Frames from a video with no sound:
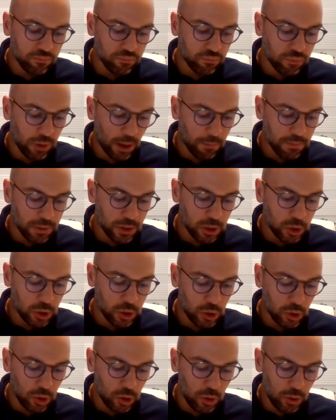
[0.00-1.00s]
number
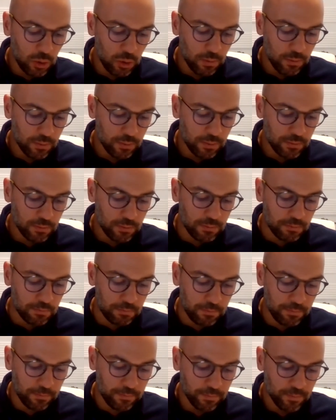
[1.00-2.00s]
two,
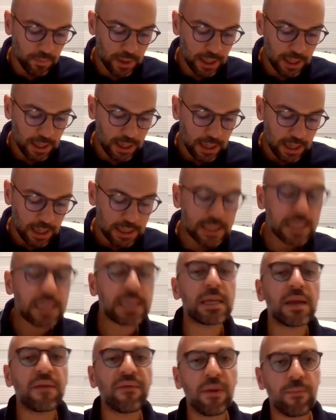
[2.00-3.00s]

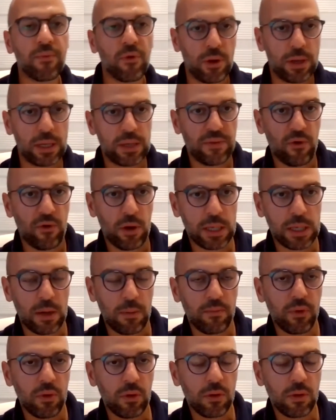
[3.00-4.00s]
cystic fibrosis, for
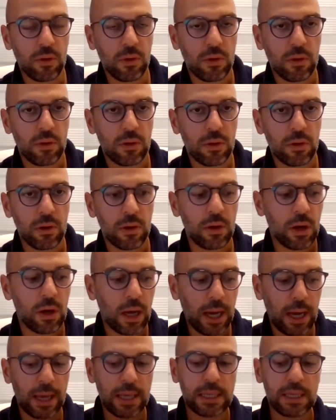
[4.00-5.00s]
example.
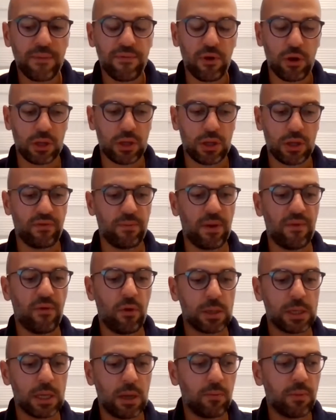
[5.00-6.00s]
It's in front of me, for
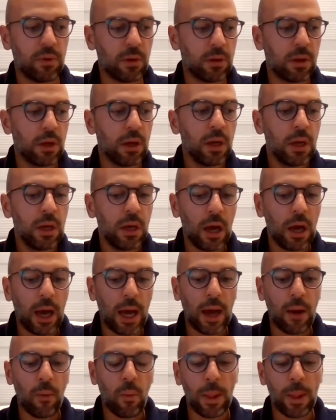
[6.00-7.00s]
example.
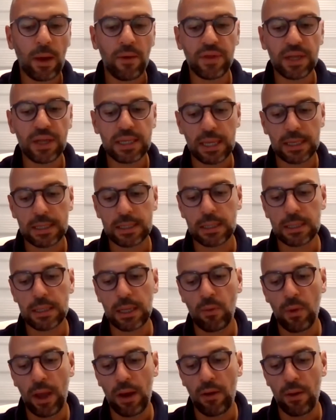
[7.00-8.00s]
One of the tests that
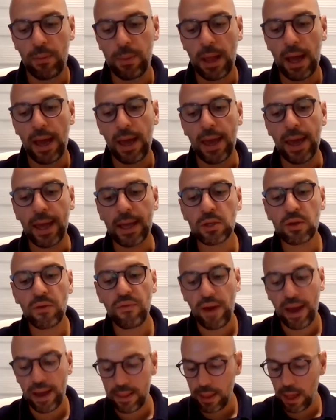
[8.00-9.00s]
we are applying to
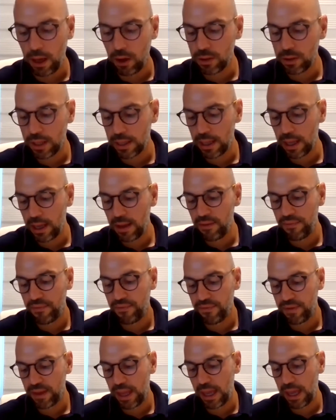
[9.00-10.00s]
find out that if
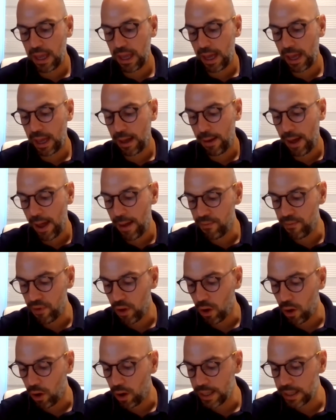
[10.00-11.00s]
the
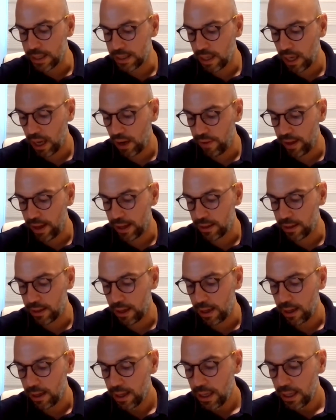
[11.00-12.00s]
embryo is carrying
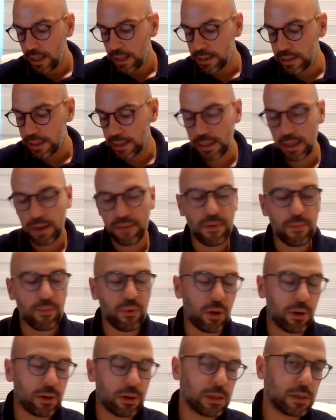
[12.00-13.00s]
the cystic
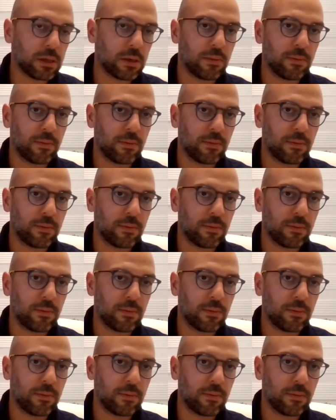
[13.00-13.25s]
fibrosis.